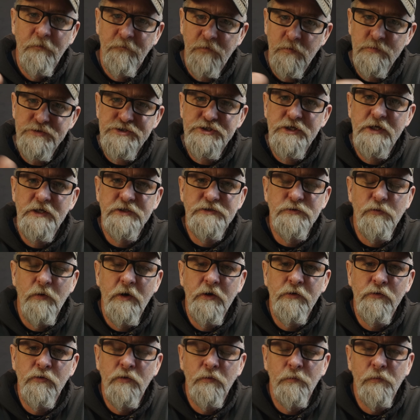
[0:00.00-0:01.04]
from Chet's
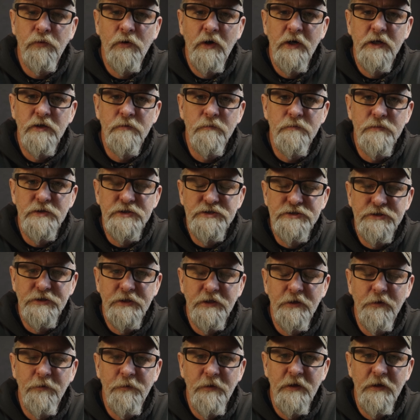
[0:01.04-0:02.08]
Rental in Brighton, Michigan.